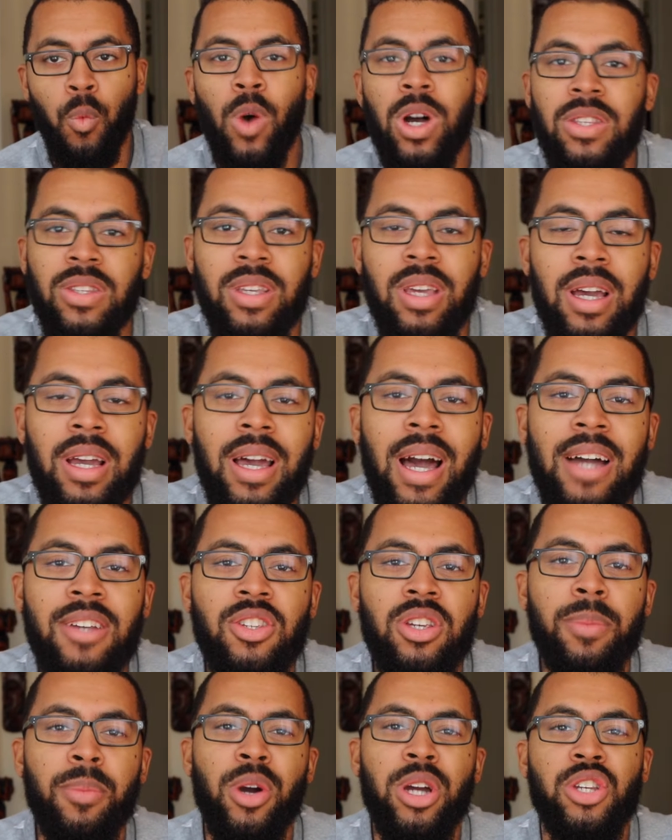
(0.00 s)
What's good,
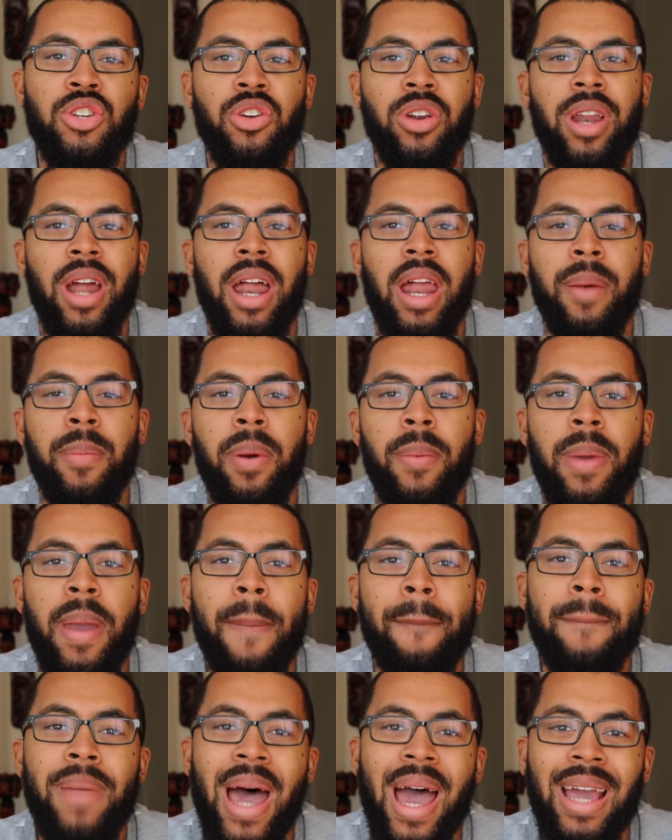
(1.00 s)
guys? Your boy Trinidad
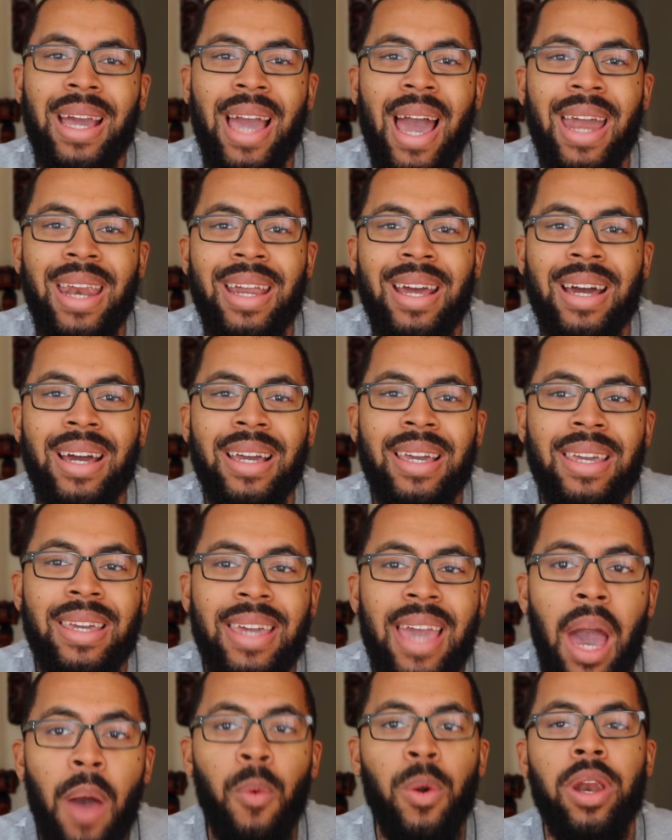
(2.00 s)
MMA back at it
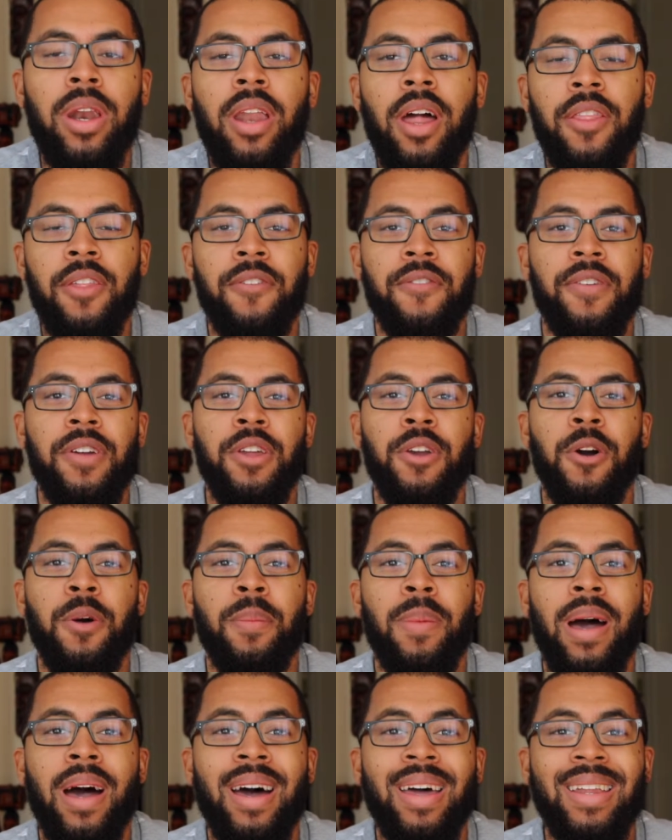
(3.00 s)
again with another video,
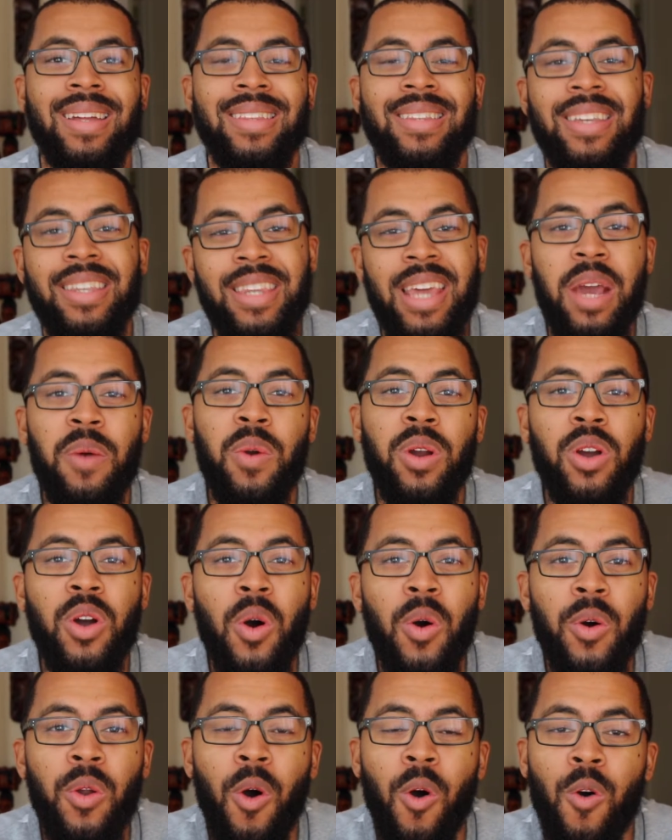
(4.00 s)
man. And today we're
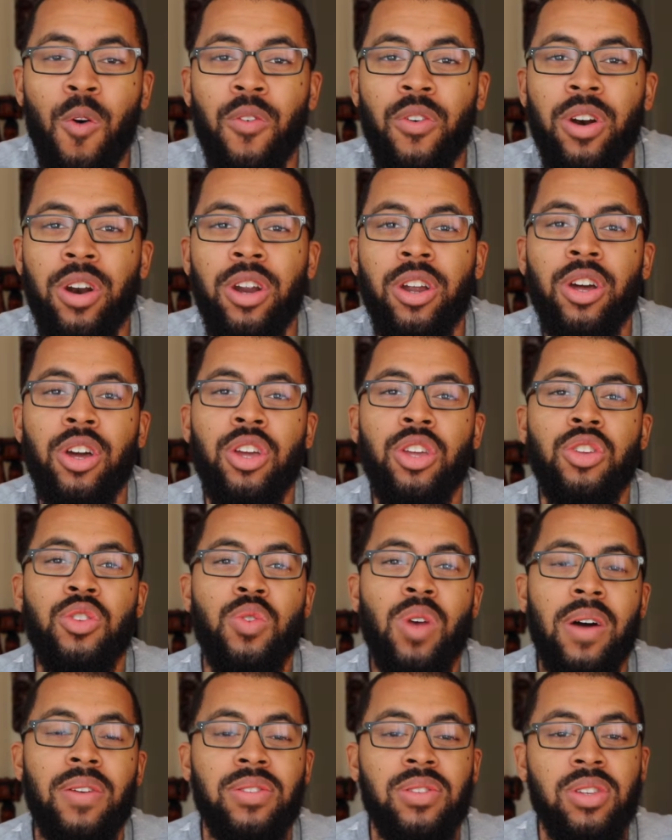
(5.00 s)
going over
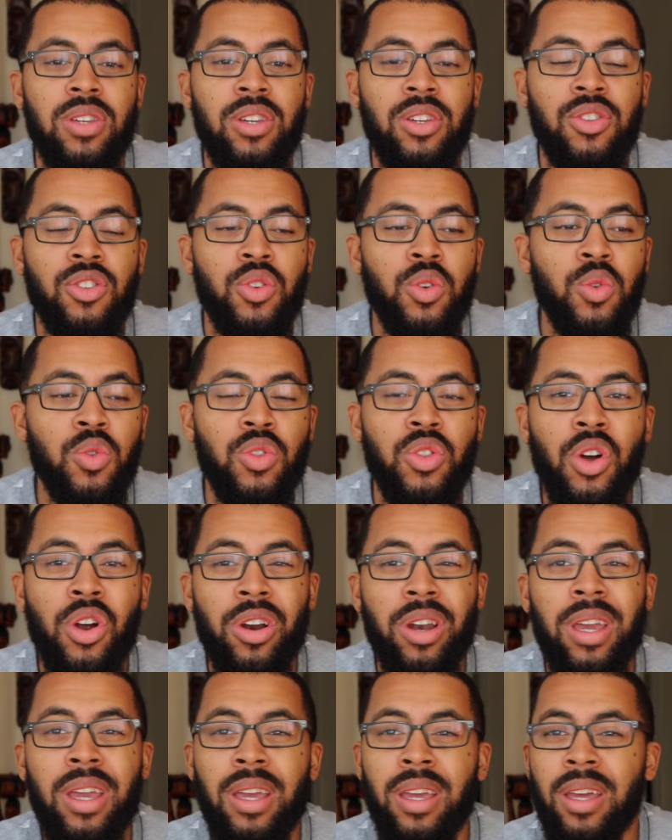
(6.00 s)
UFC
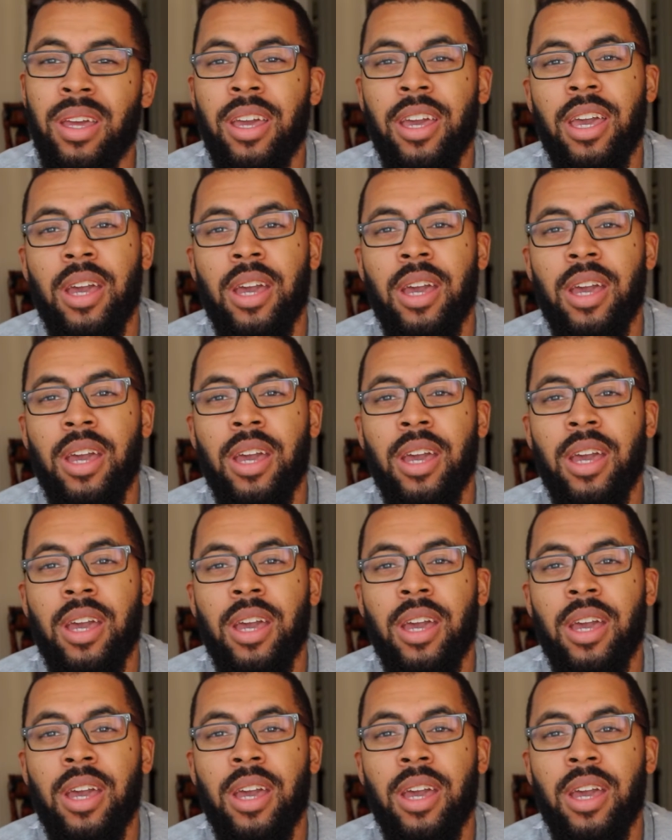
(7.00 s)
230.